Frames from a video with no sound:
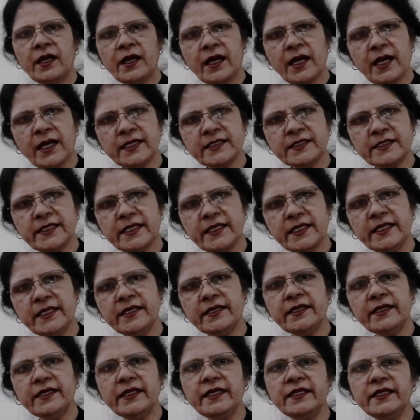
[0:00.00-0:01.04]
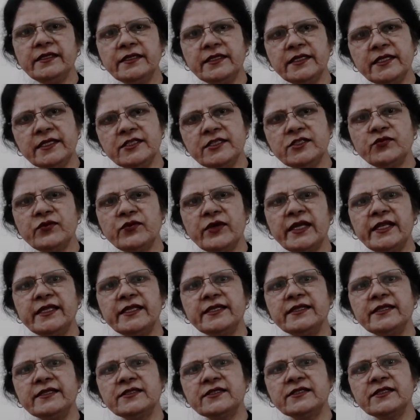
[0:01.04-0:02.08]
Arsenic in these
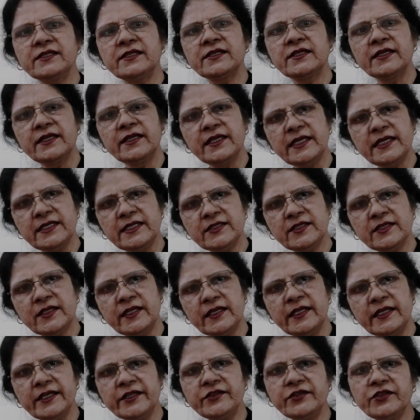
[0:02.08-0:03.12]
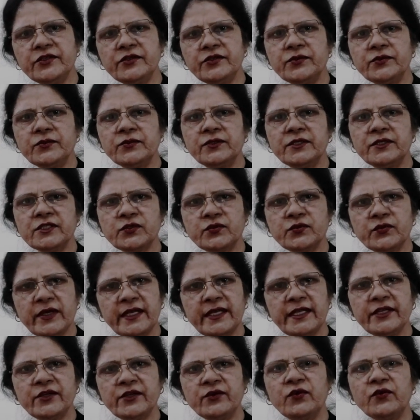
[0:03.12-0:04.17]
swellings is related to the
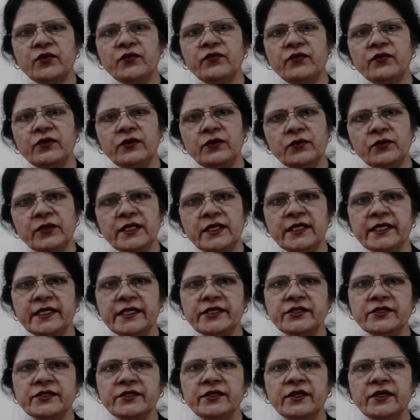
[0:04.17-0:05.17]
swelling of lower lid,